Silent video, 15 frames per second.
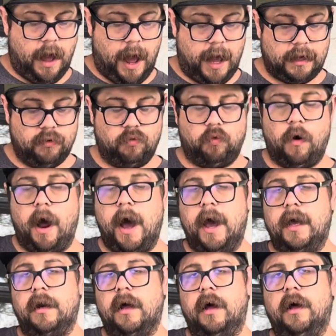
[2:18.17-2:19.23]
can
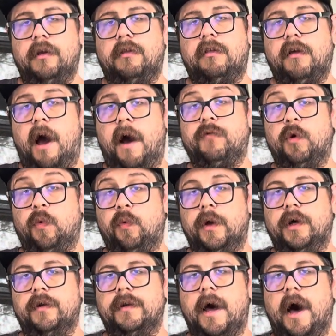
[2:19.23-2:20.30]
ride a softer
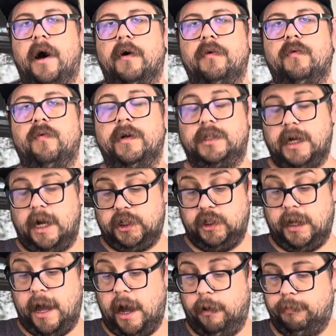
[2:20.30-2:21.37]
wheel now, which
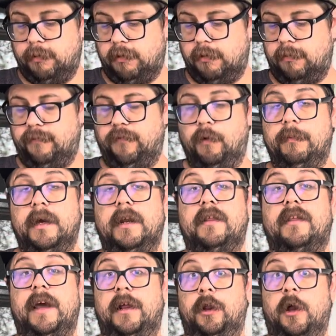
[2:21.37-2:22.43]
actually helps for me to
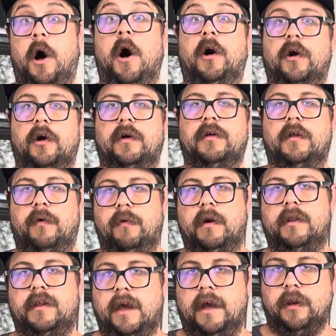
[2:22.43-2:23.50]
skate longer because I want
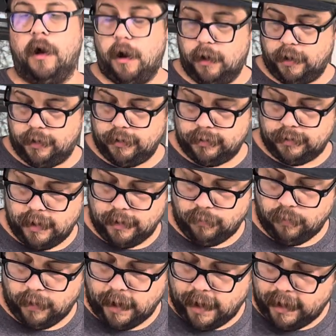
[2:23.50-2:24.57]
to skate longer than
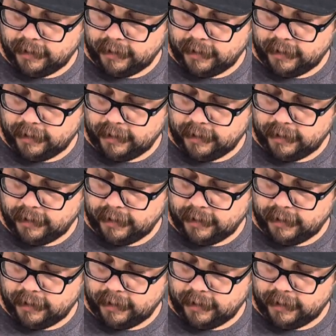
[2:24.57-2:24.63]
what I